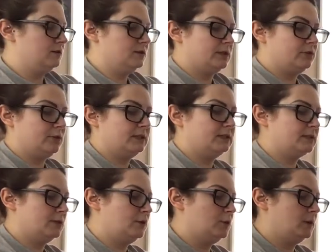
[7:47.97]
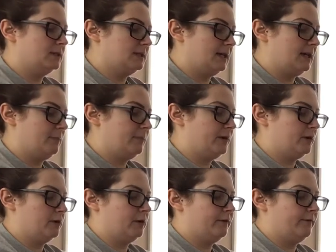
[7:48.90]
Going to tape
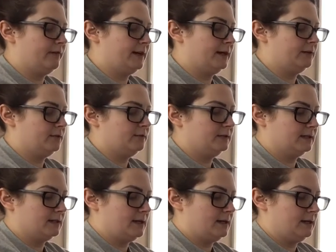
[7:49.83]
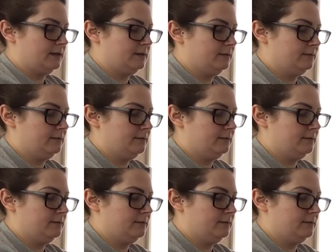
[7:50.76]
our final side.